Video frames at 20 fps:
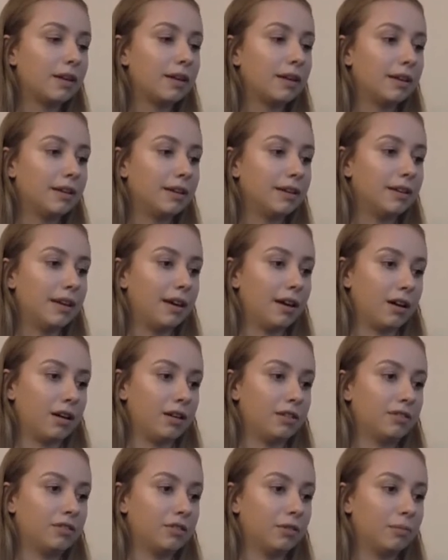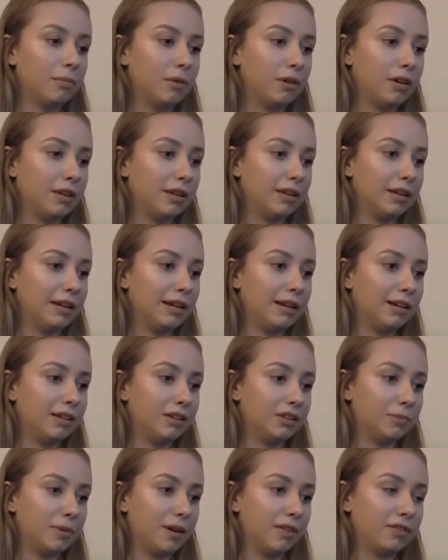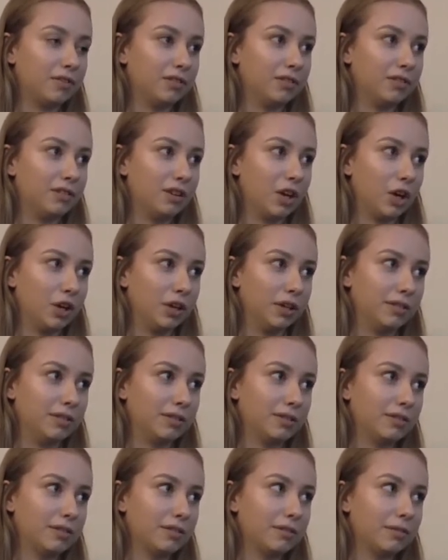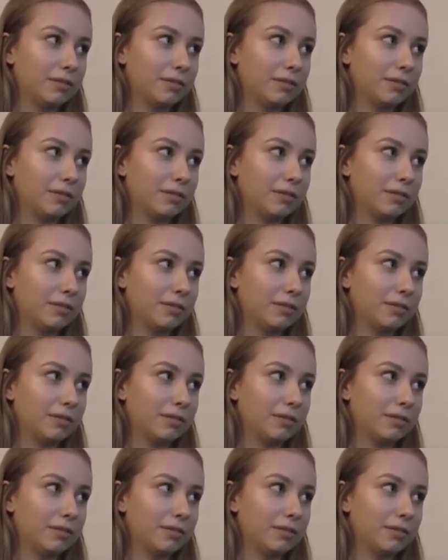Yeah, I took my English, Maths and Science.